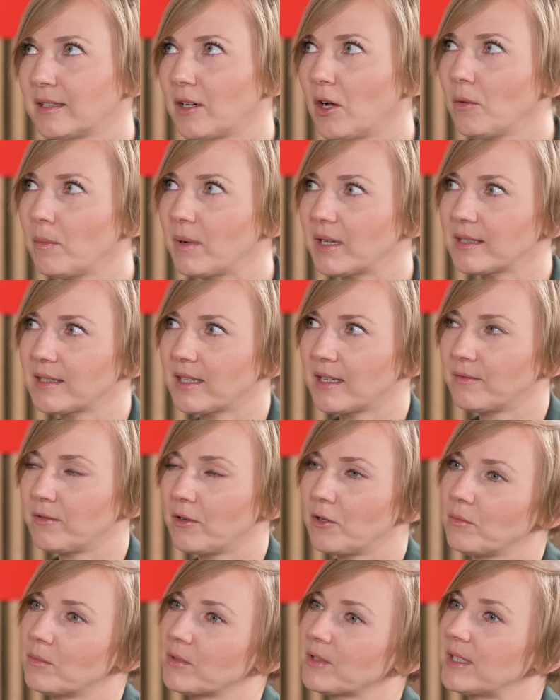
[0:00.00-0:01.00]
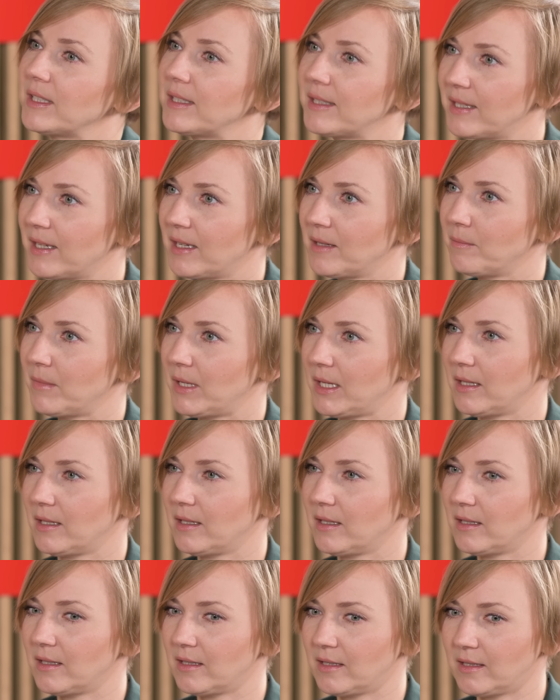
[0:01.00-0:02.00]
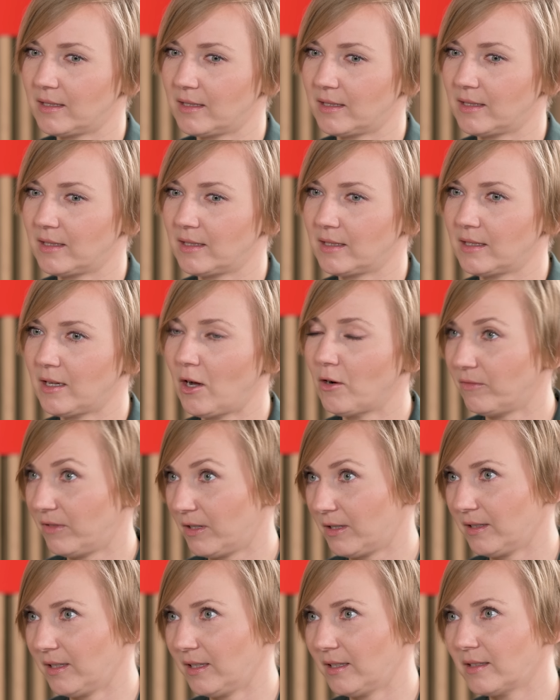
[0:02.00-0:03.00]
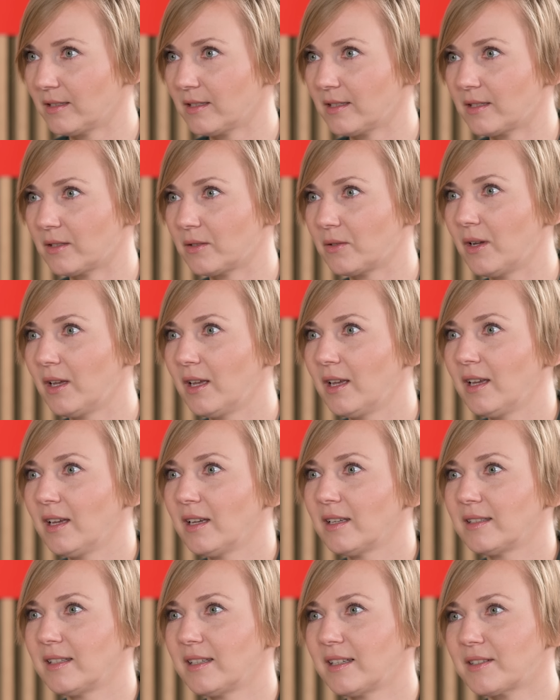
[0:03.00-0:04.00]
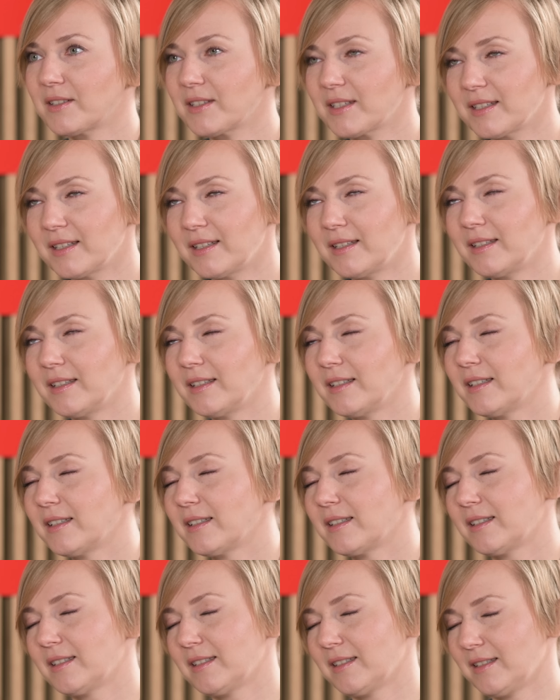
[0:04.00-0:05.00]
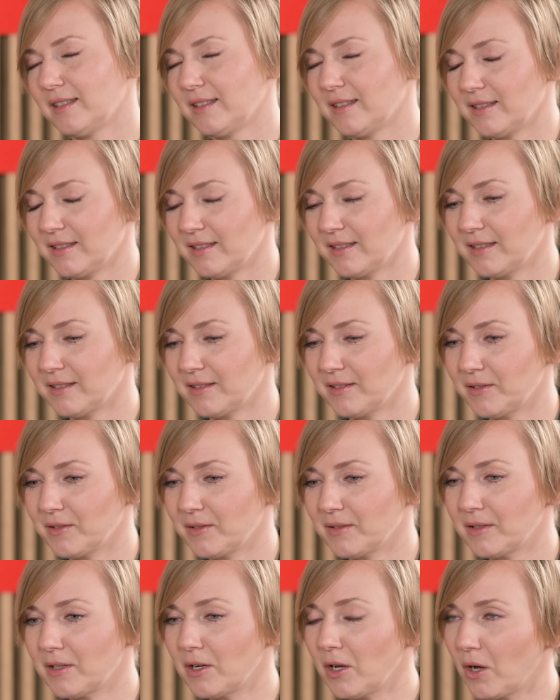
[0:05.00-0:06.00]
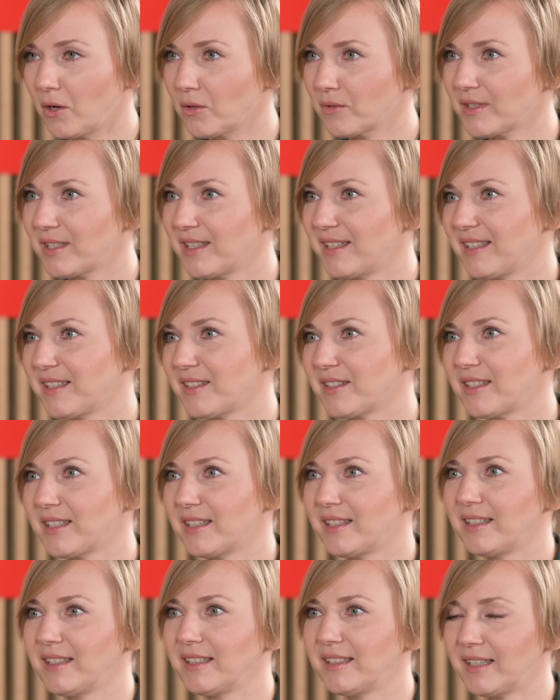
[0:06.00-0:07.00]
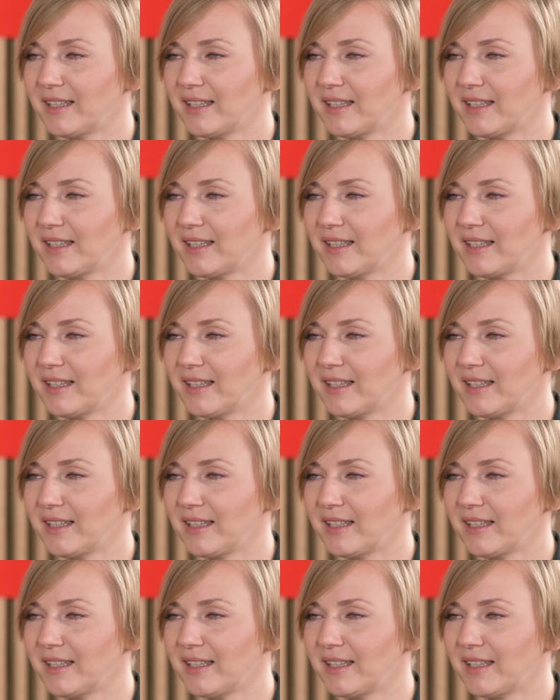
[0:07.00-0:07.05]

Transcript: all banks have almost the same offer. Yeah, so they are selling loans, they are selling